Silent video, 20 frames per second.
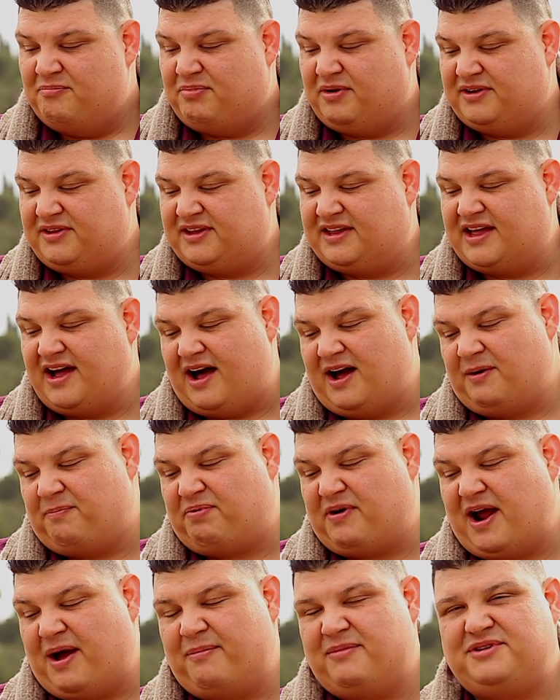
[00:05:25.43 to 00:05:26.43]
But God
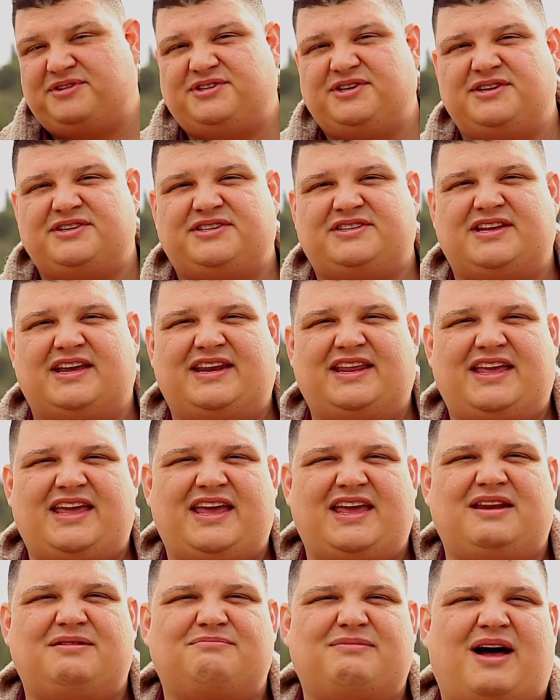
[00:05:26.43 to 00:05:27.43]
promises that
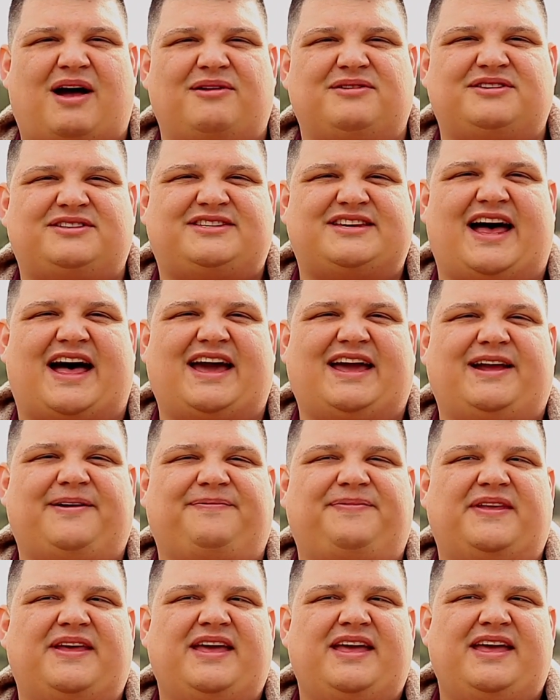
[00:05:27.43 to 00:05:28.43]
in Mount
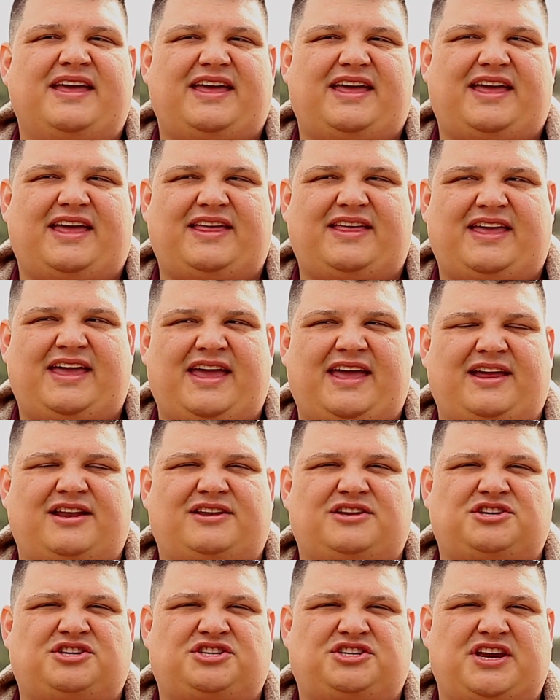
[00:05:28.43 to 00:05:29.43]
Zion,
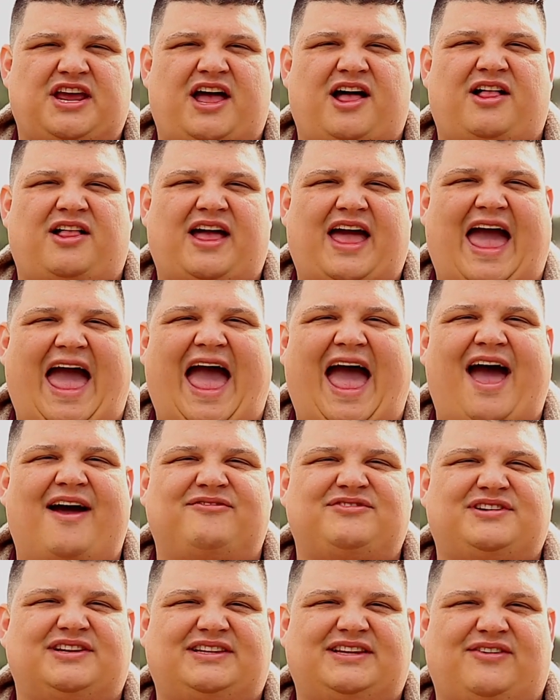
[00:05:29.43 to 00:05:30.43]
it shall
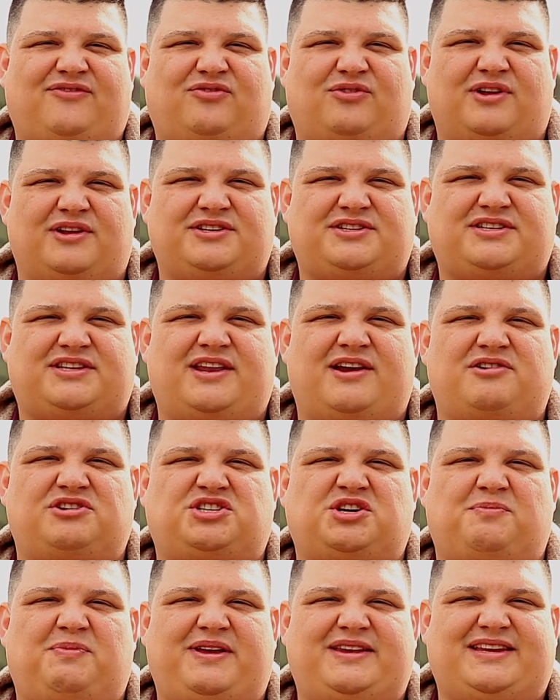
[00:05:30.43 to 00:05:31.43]
have deliverance. There
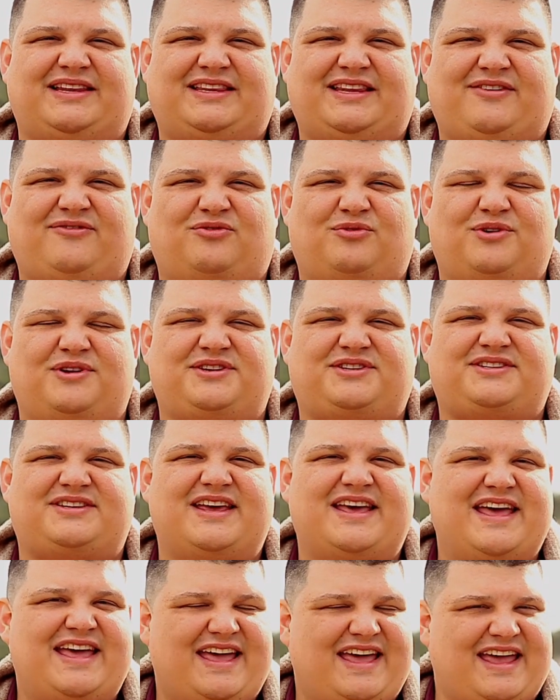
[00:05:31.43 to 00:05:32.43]
shall be deliverance
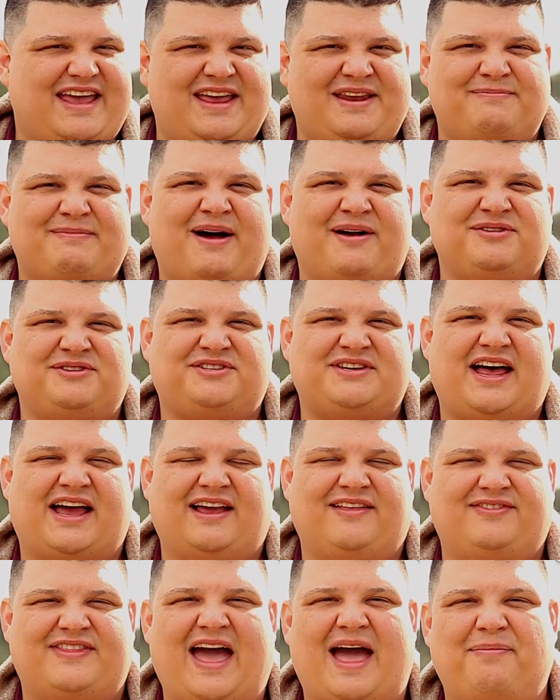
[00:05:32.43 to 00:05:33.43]
in Mount
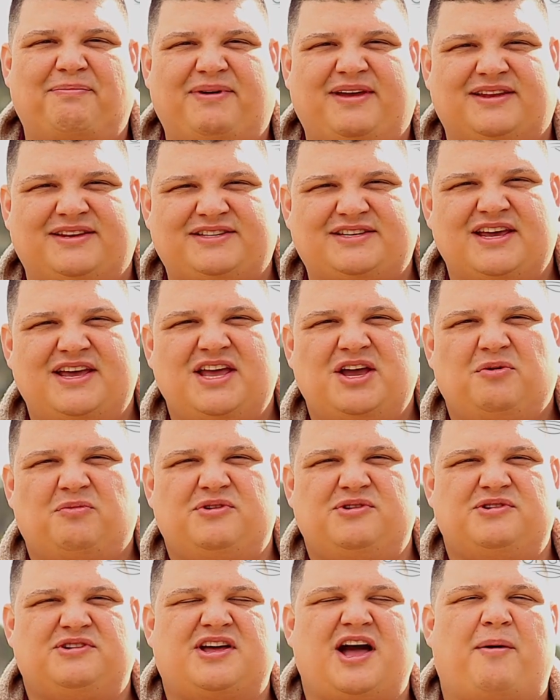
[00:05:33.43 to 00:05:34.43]
Zion. That means
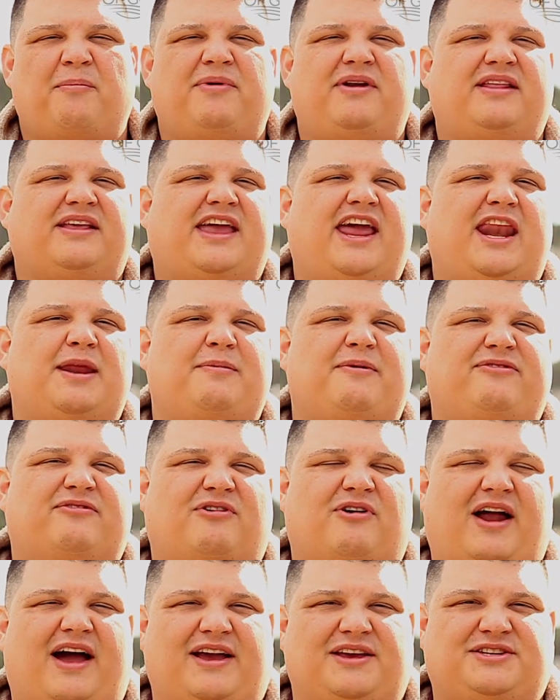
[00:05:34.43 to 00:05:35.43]
when you come into the kingdom of
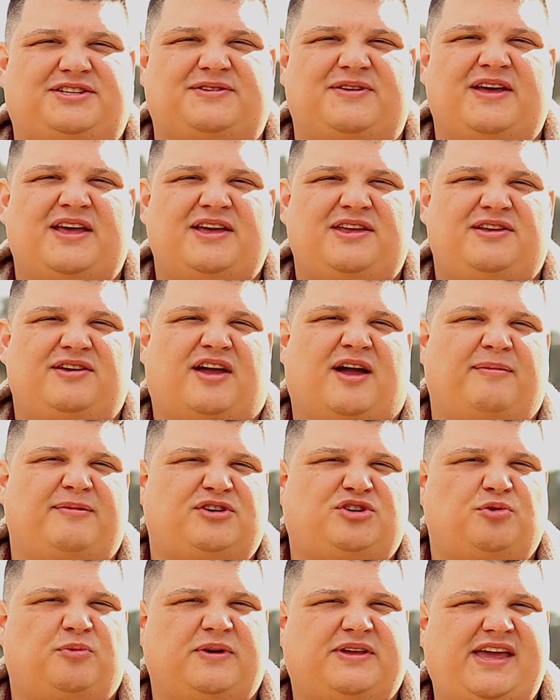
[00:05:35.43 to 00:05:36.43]
Christ, you come
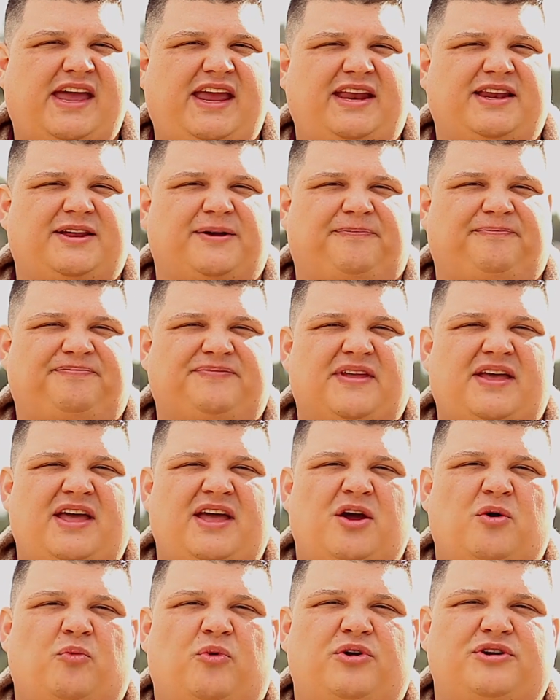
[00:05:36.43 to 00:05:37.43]
into a kingdom
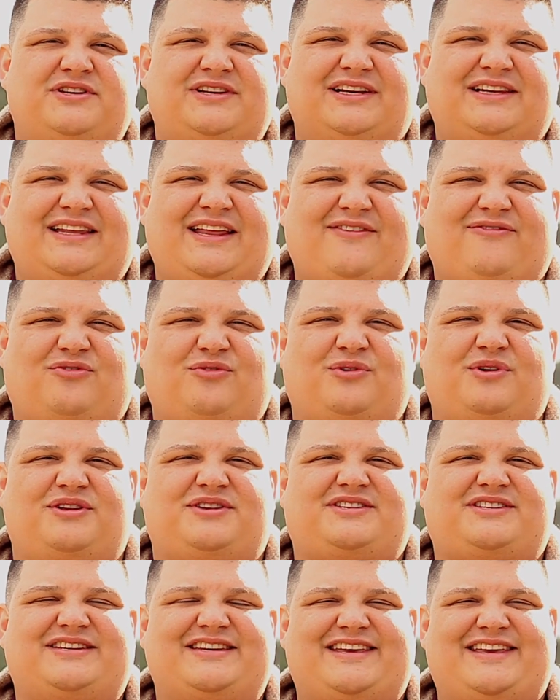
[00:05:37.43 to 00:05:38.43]
where
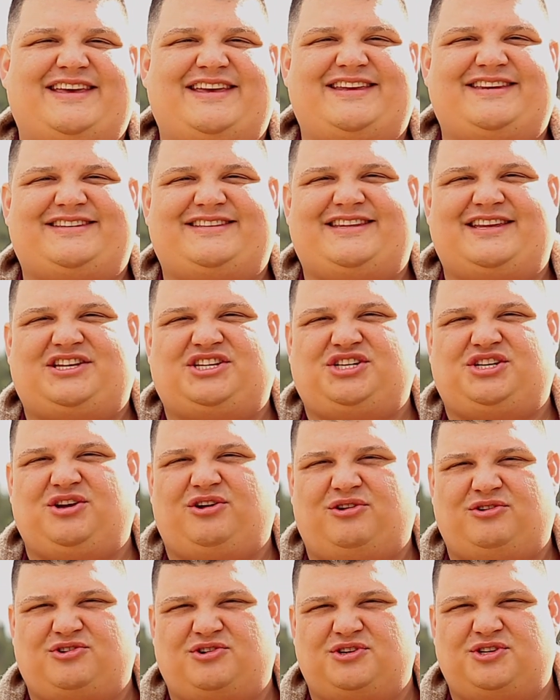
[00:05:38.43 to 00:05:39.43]
deliverance is the
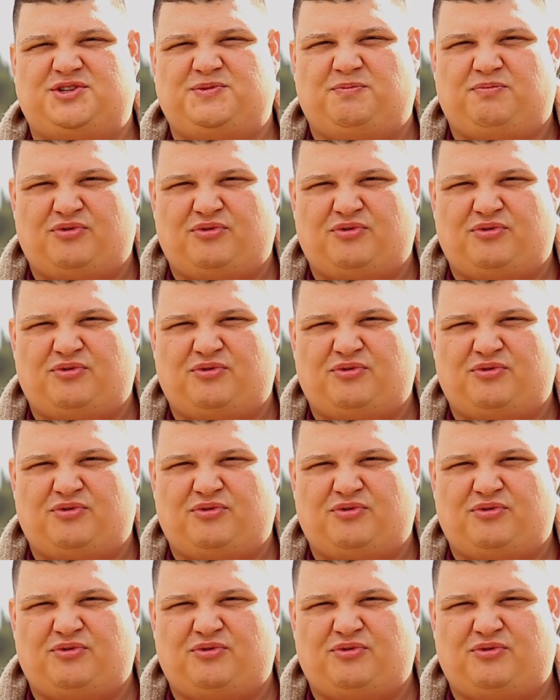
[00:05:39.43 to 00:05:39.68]
children's